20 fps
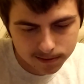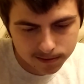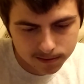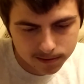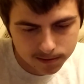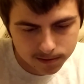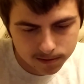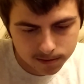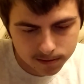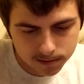
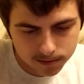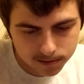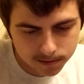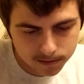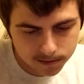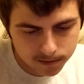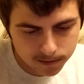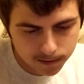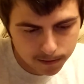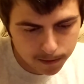
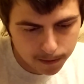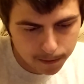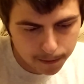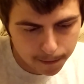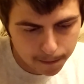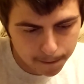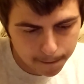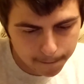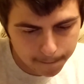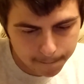
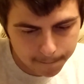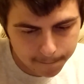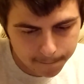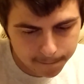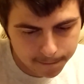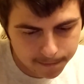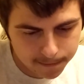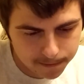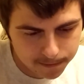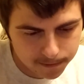
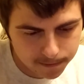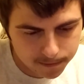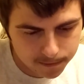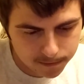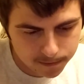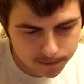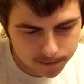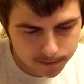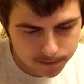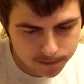
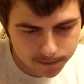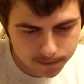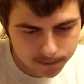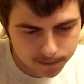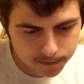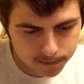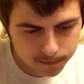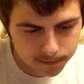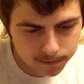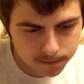
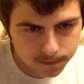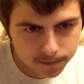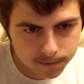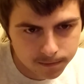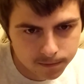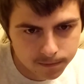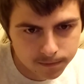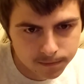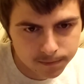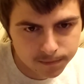
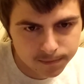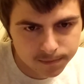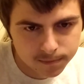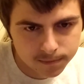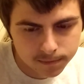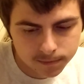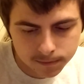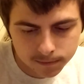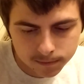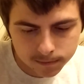
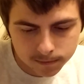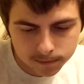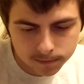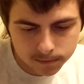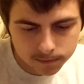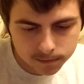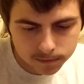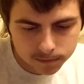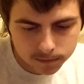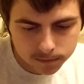
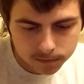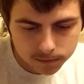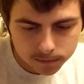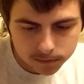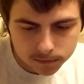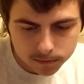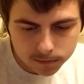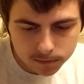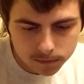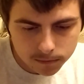
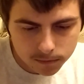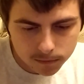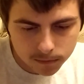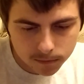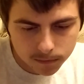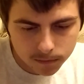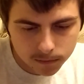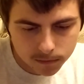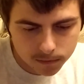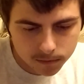
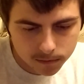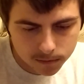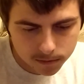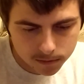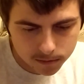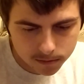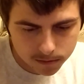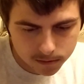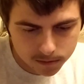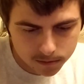
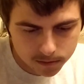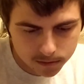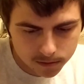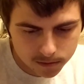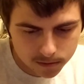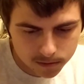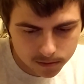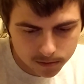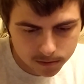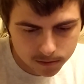
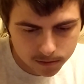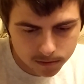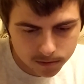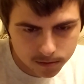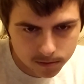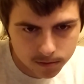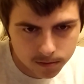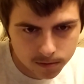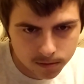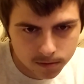
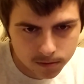(silence)